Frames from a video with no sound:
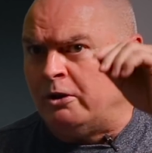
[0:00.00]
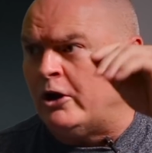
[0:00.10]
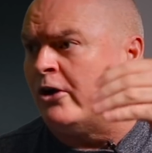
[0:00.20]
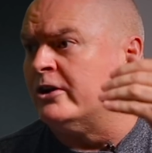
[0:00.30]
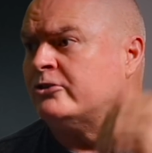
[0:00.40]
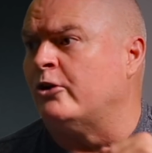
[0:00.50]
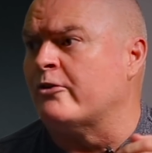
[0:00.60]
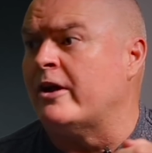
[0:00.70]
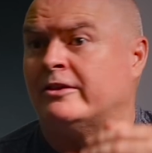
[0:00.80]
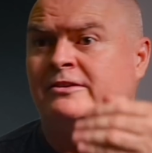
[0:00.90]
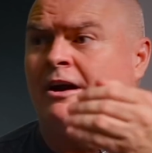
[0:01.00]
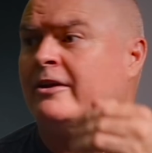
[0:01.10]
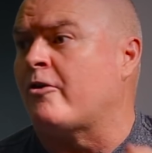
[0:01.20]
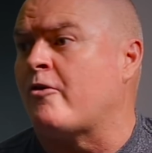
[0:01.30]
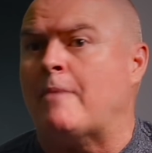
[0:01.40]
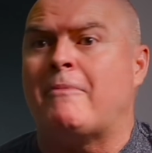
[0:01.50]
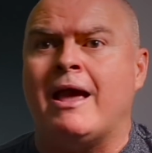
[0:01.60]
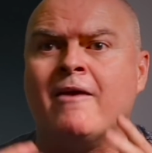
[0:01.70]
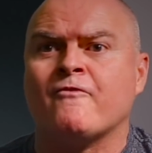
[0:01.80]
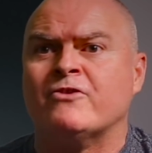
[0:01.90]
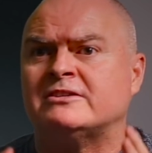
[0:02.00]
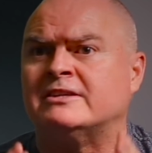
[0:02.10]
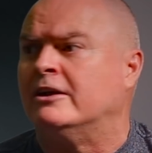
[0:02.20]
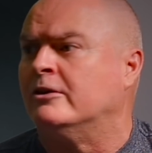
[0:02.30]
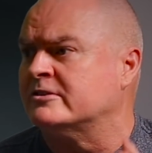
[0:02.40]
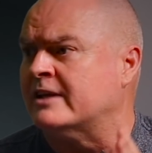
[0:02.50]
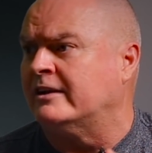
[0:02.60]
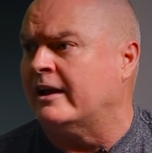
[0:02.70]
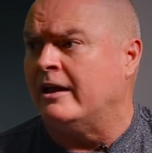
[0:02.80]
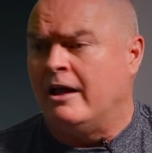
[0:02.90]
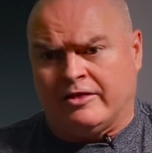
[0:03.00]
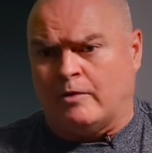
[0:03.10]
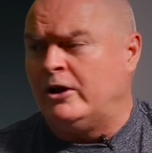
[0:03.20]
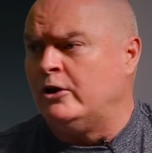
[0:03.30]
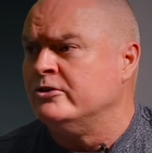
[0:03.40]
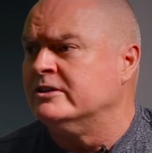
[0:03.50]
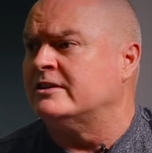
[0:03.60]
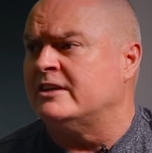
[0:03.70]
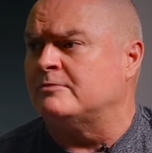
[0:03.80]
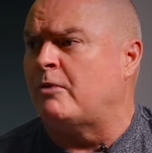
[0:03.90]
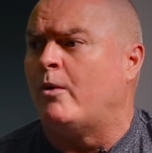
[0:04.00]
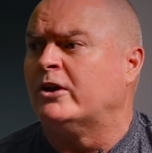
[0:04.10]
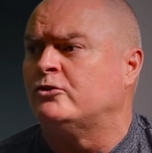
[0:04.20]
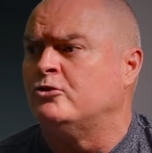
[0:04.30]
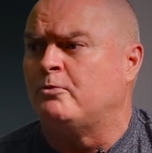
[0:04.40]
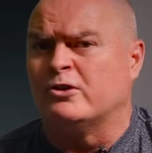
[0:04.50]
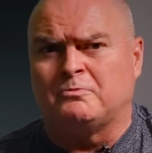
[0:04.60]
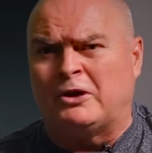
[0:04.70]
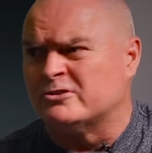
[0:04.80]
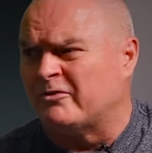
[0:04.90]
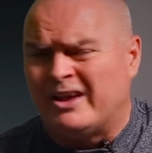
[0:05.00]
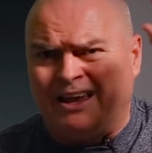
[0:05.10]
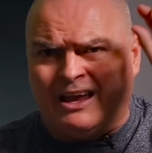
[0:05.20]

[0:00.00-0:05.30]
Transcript: we're not going to tolerate this kind of crap every single Saturday that we're losing a test by 1 or 2 points because of